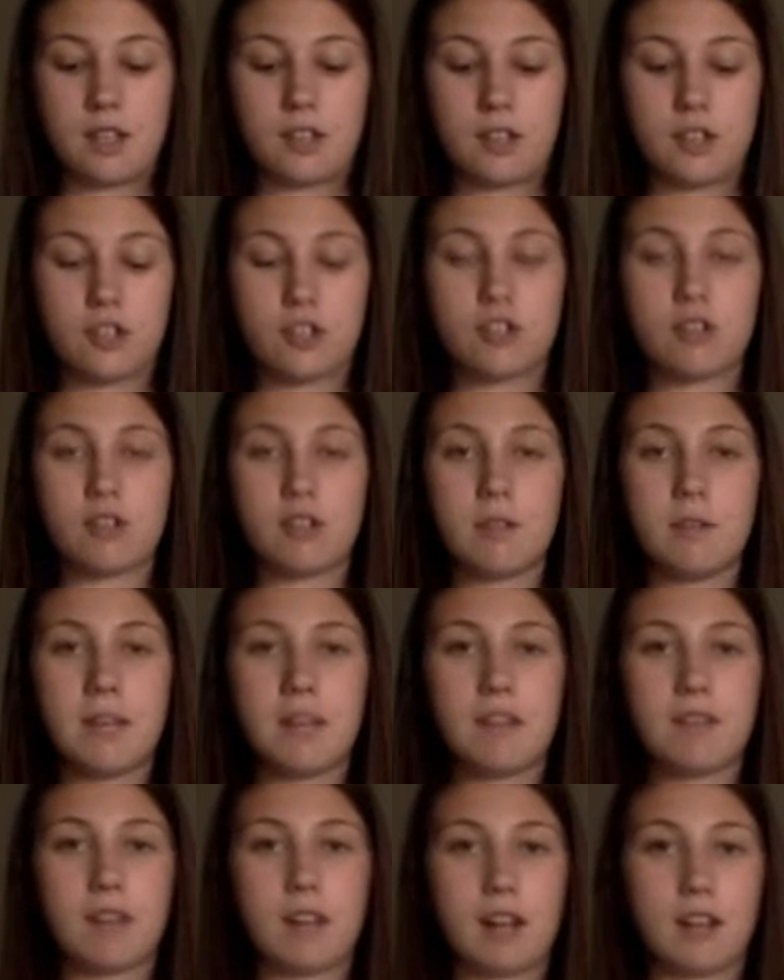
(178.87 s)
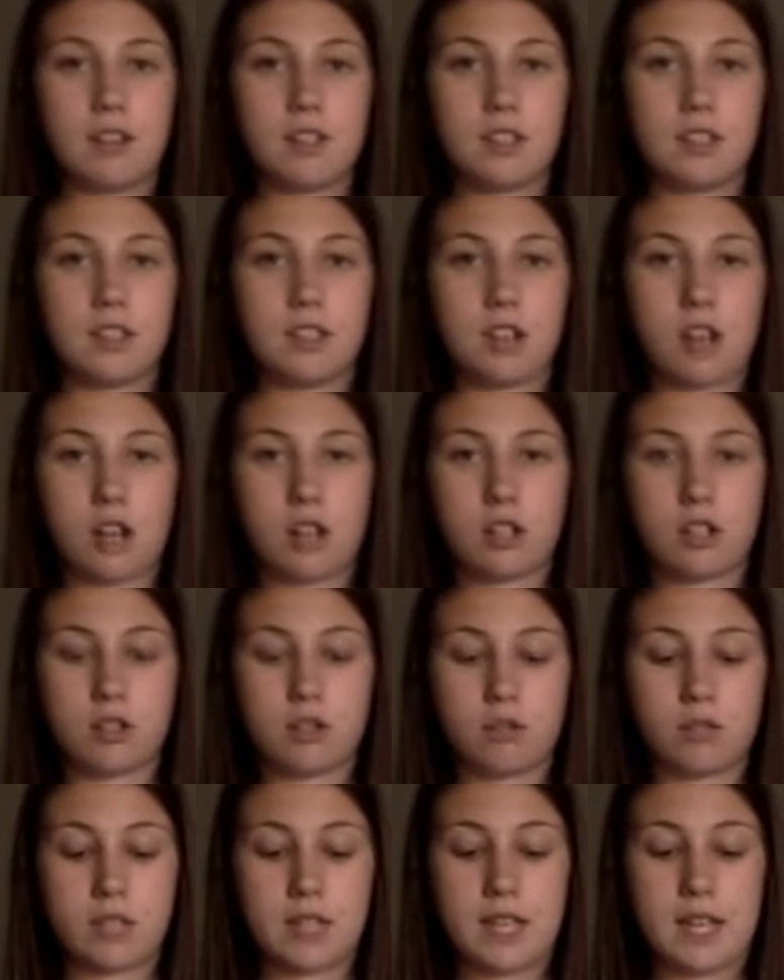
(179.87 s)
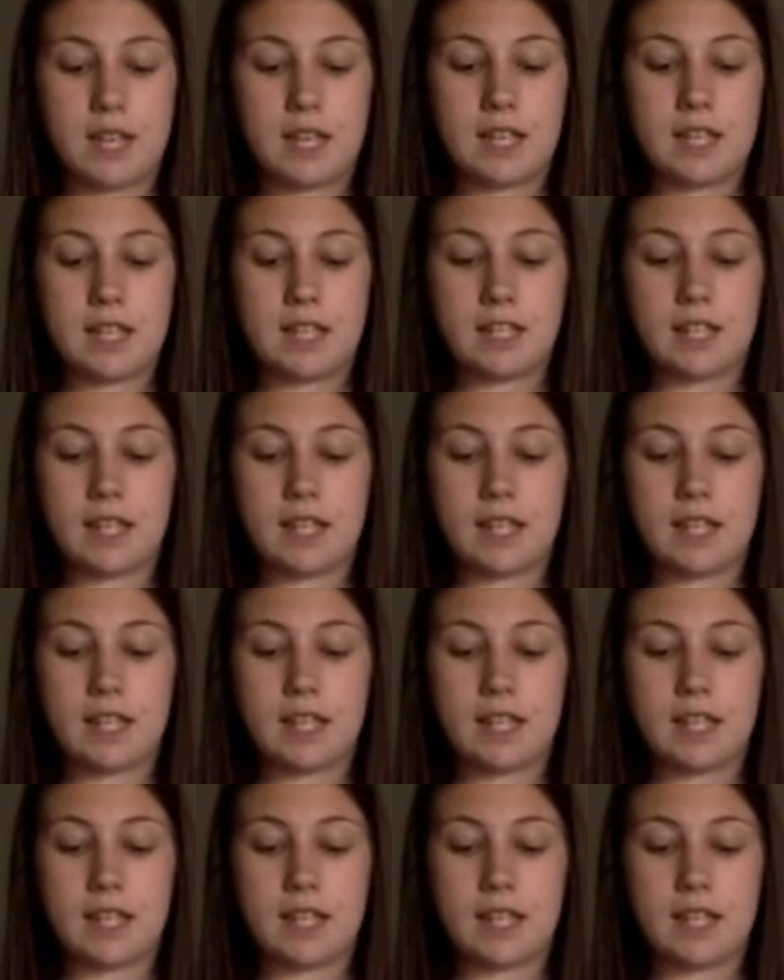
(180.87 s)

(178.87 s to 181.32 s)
There's 3 main routes the doctors will take is